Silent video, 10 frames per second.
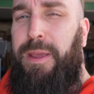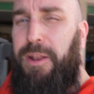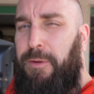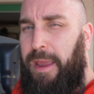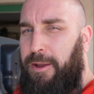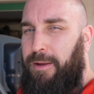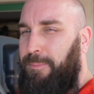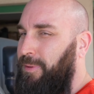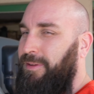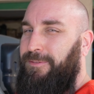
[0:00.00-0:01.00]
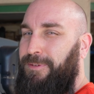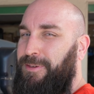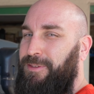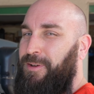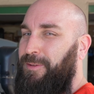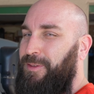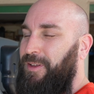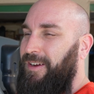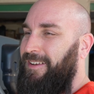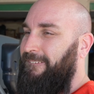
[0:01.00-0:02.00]
We're going to crank her up. First cold
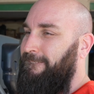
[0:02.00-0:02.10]
start.